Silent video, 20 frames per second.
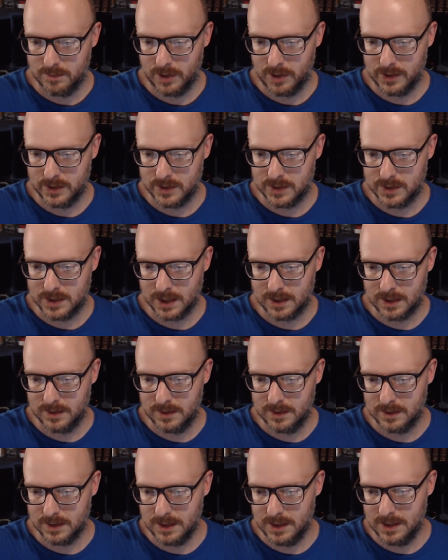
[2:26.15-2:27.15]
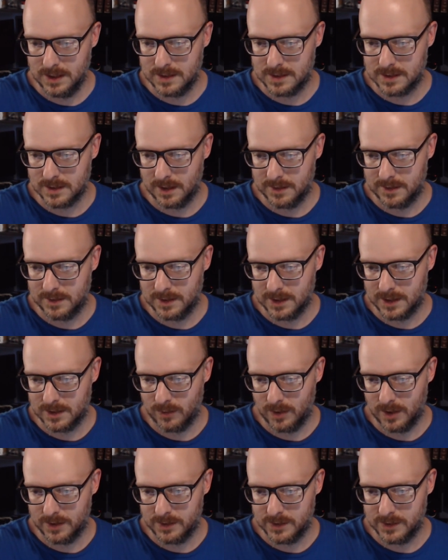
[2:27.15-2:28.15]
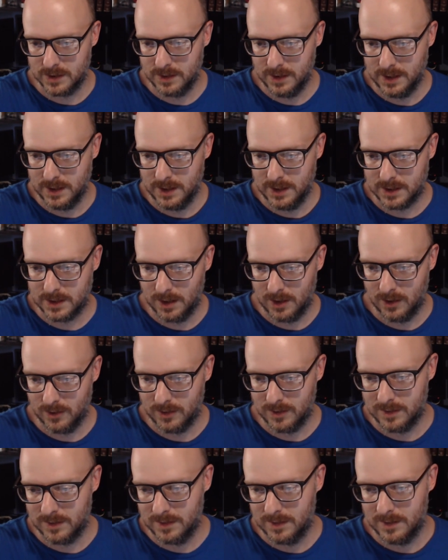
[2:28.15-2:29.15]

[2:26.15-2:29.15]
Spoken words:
By the second inside thicker one. So there you go.